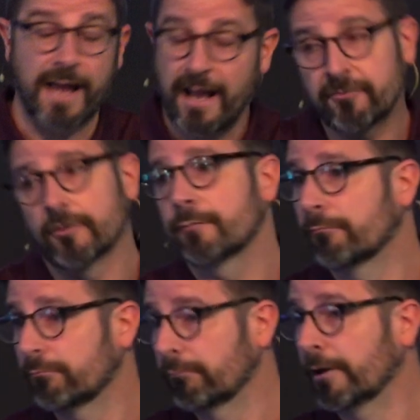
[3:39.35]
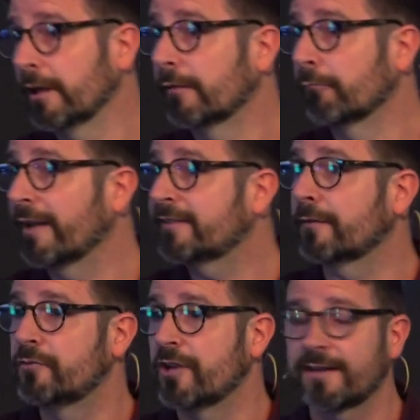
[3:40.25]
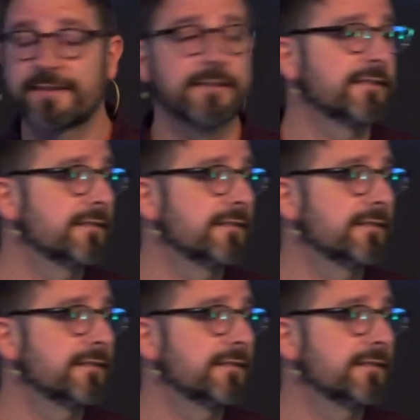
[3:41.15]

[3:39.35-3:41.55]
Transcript: Actually, really, the rest of Genesis